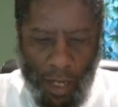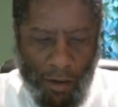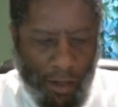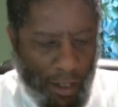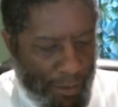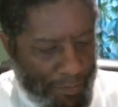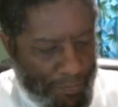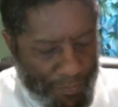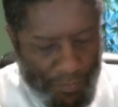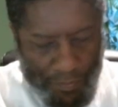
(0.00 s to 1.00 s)
area
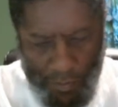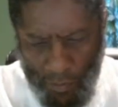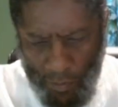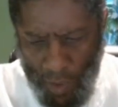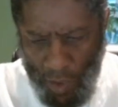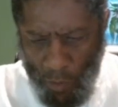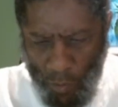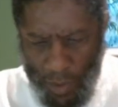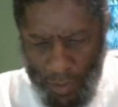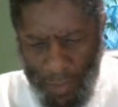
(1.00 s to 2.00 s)

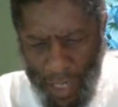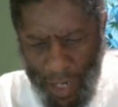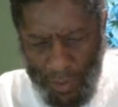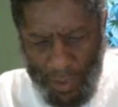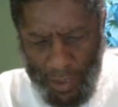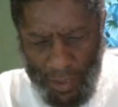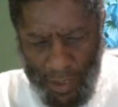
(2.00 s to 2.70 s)
was about.